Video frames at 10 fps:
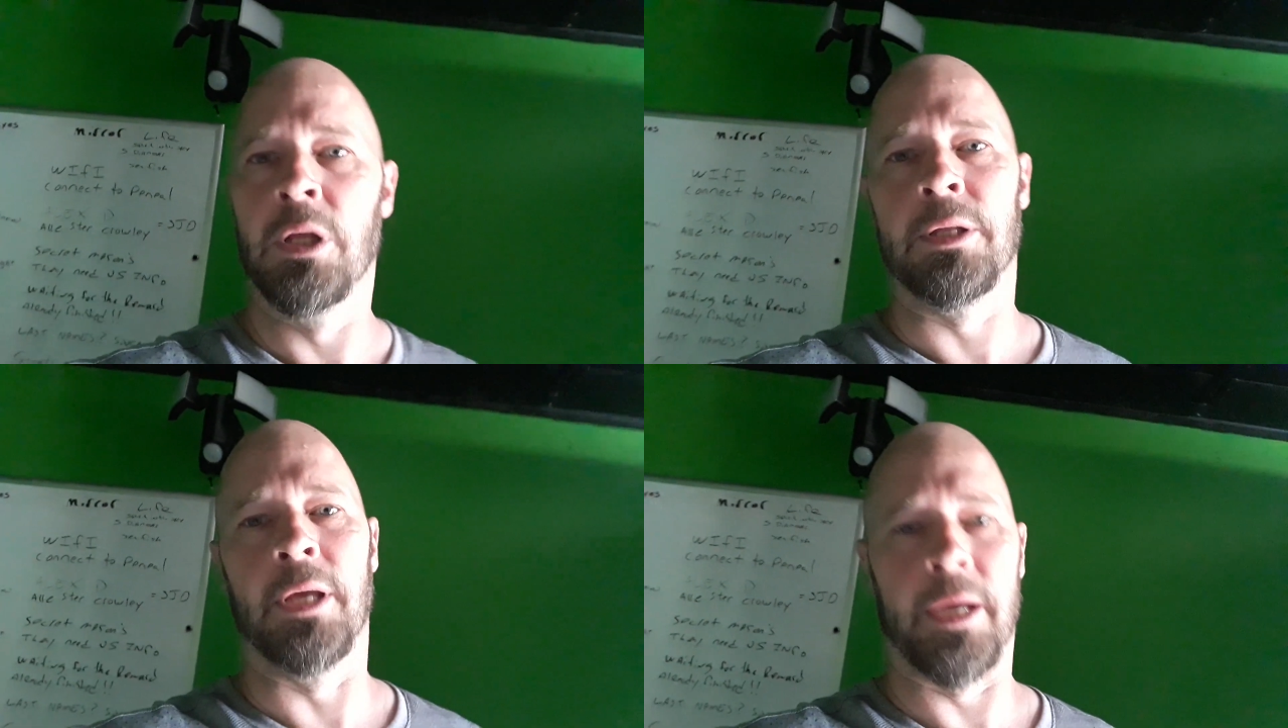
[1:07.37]

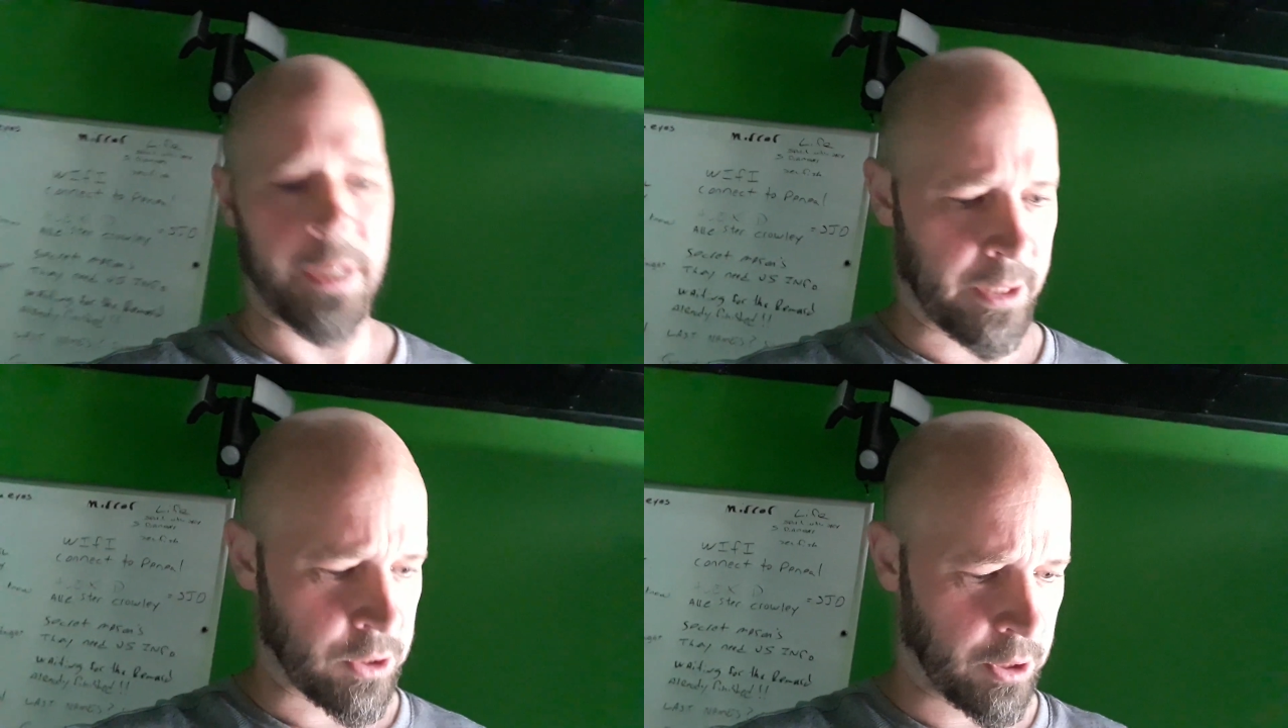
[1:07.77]
Yeah,
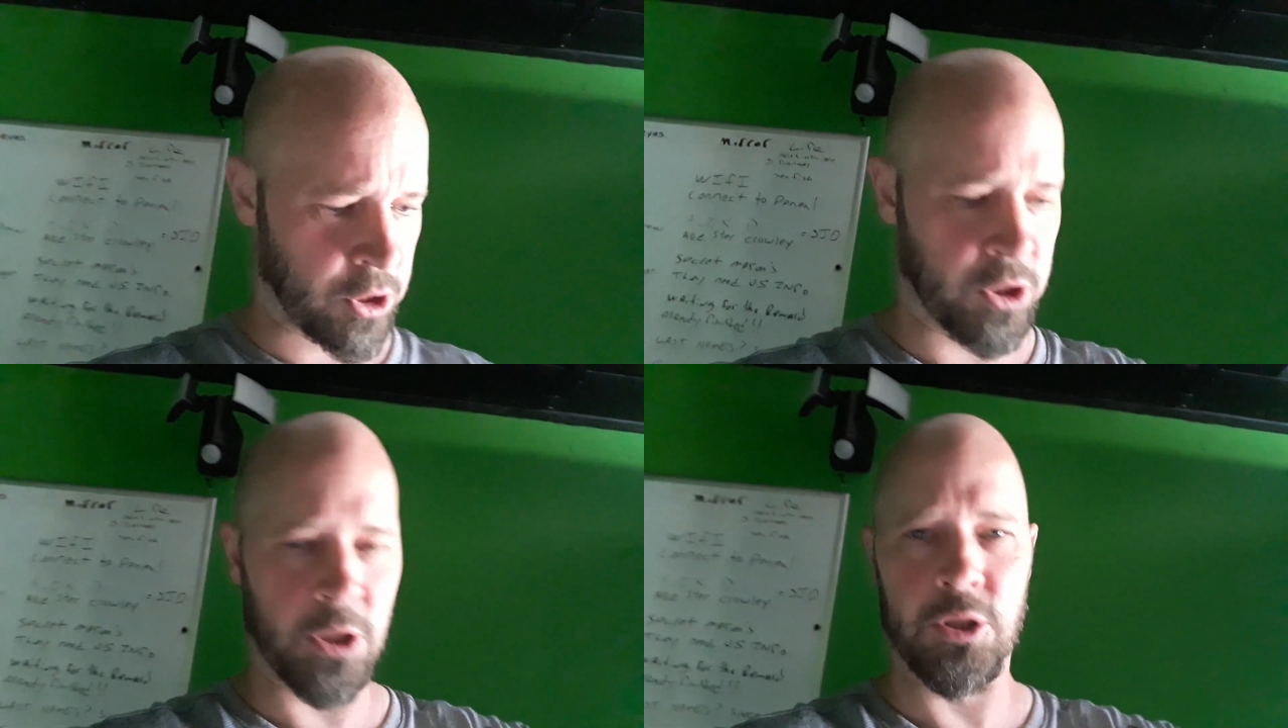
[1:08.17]
guys. It's
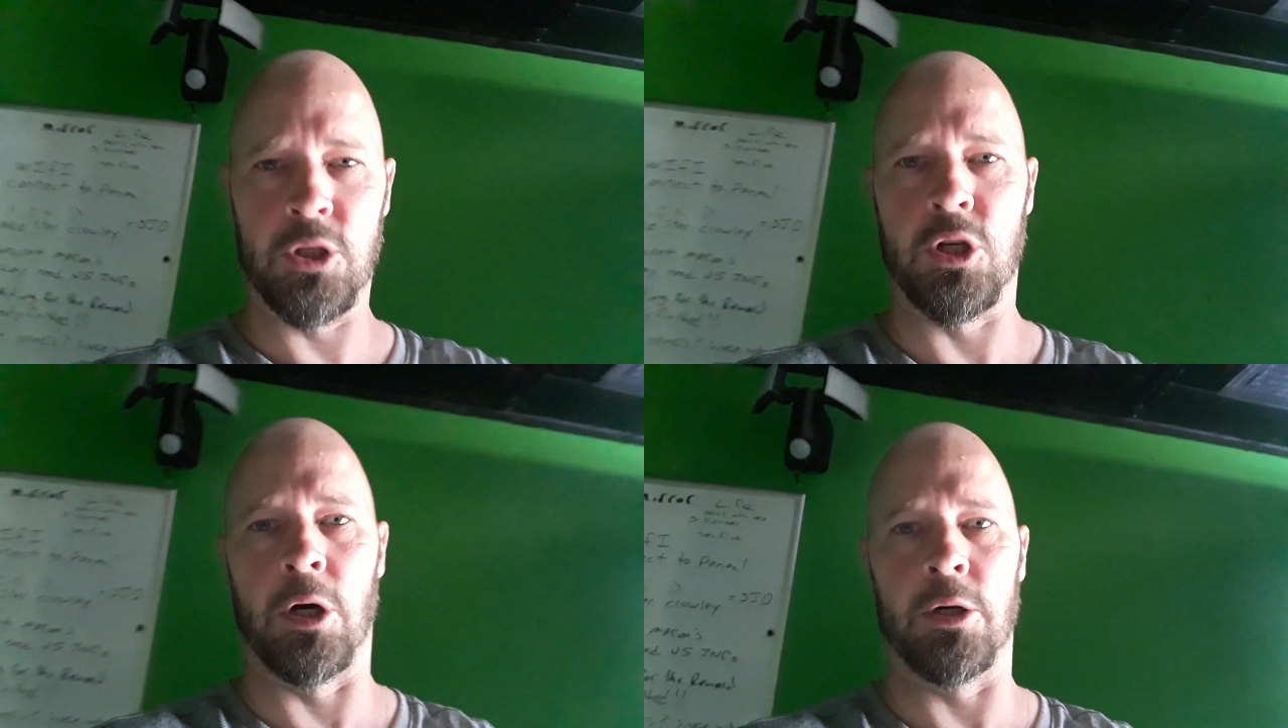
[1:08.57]
just a
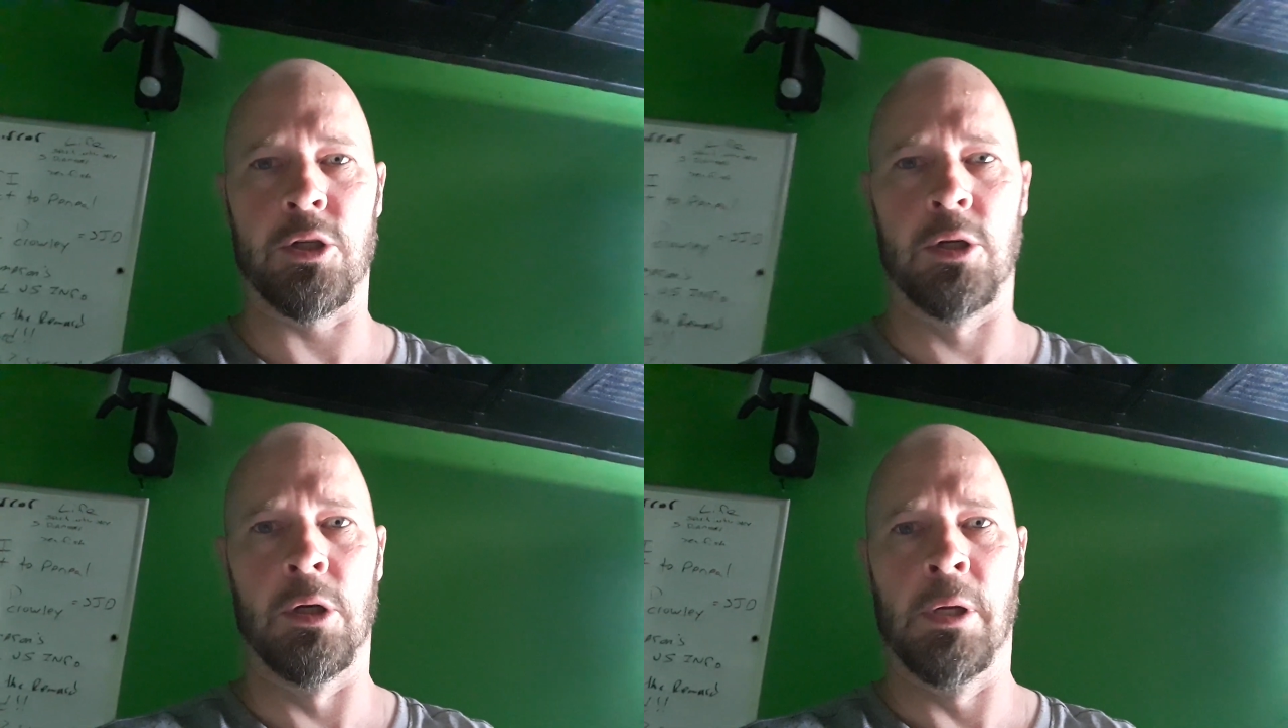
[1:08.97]

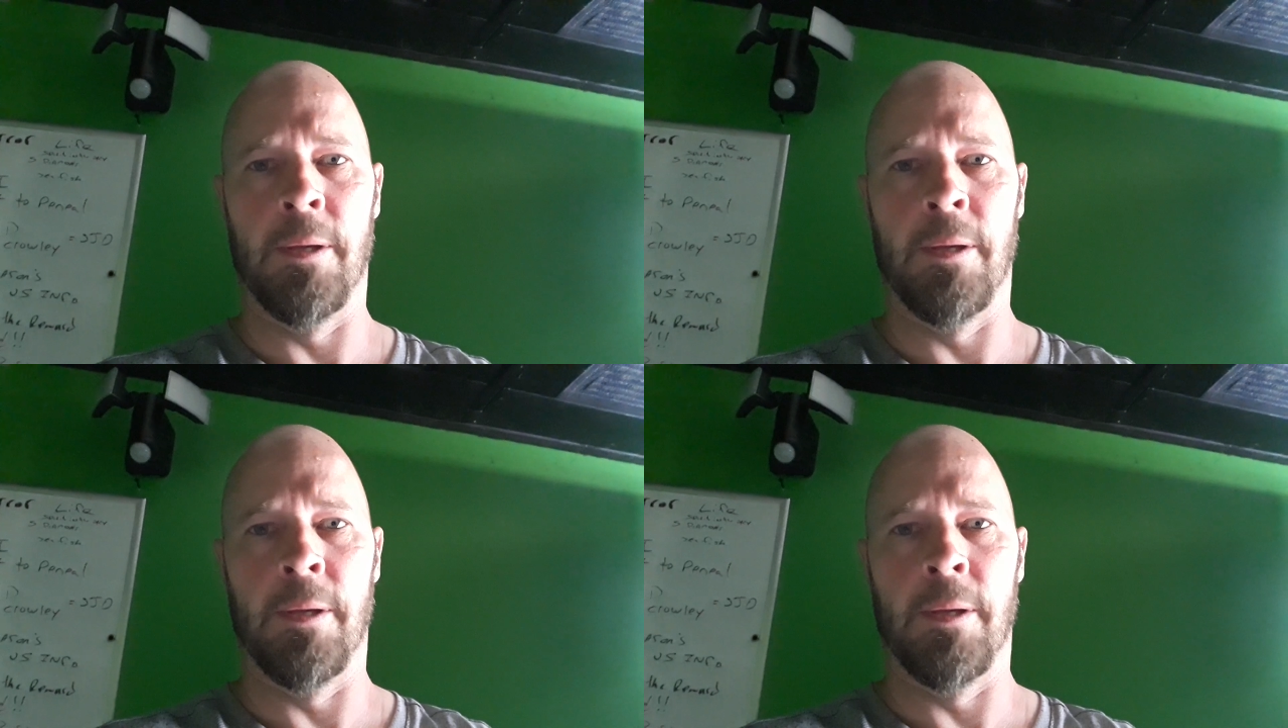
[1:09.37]
church,